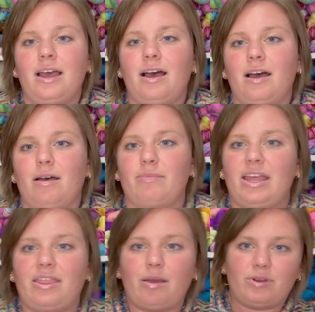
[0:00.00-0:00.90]

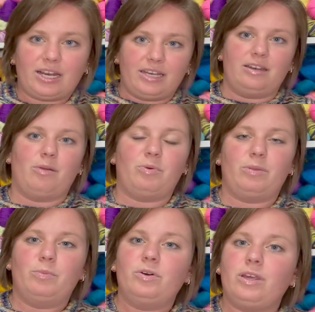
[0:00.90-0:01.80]
And that one I ended up
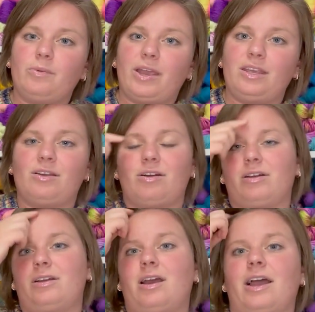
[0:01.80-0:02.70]
with bulky weight yarn.